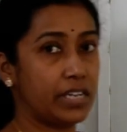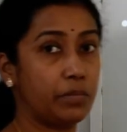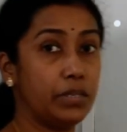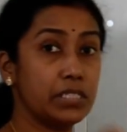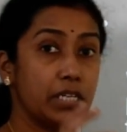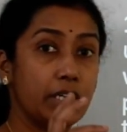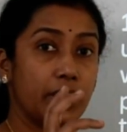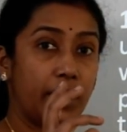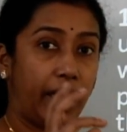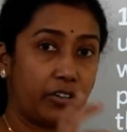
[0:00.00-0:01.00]
That means
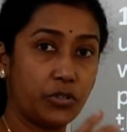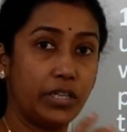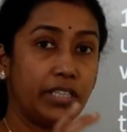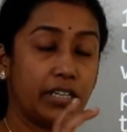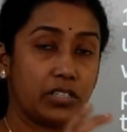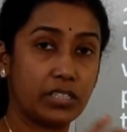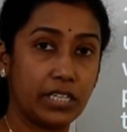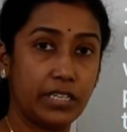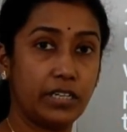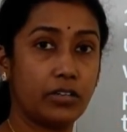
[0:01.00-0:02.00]
actually that
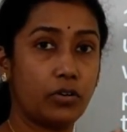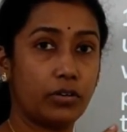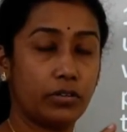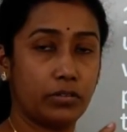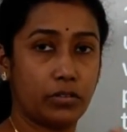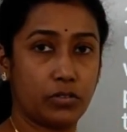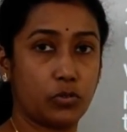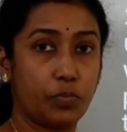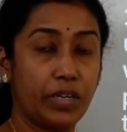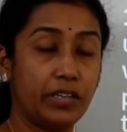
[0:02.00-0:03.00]
senior or
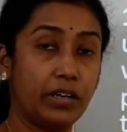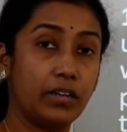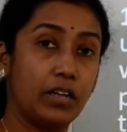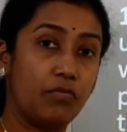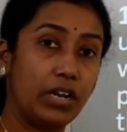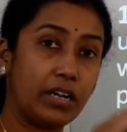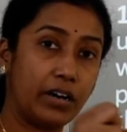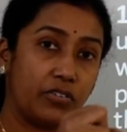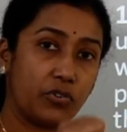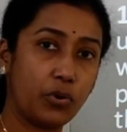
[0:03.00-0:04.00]
superior will
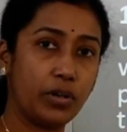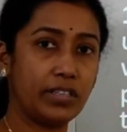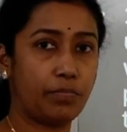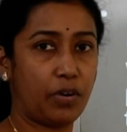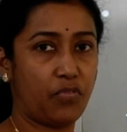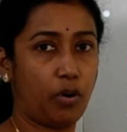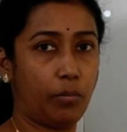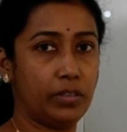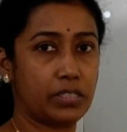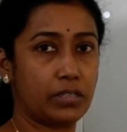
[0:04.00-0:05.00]
control the
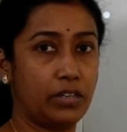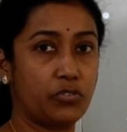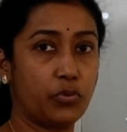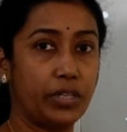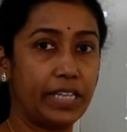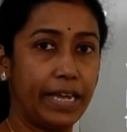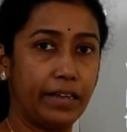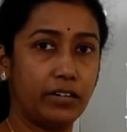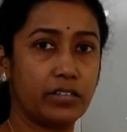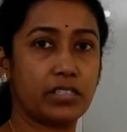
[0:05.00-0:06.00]
performance, control the
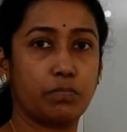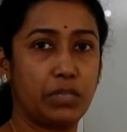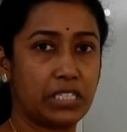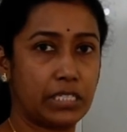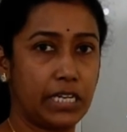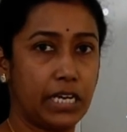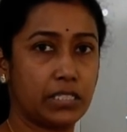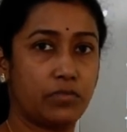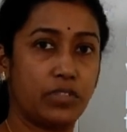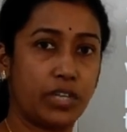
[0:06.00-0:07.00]
errors,
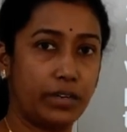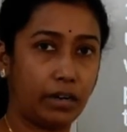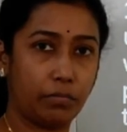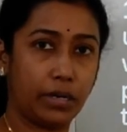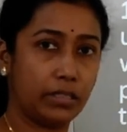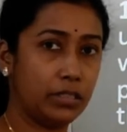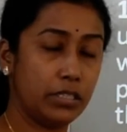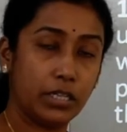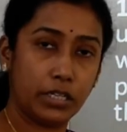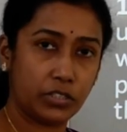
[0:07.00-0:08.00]
mistakes which are done by
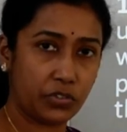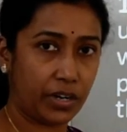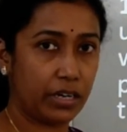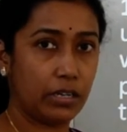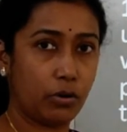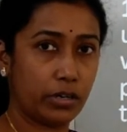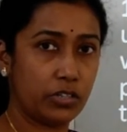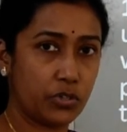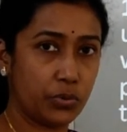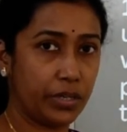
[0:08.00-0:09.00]
the trainee or
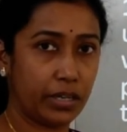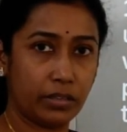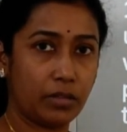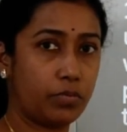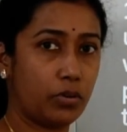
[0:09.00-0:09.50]
a junior in the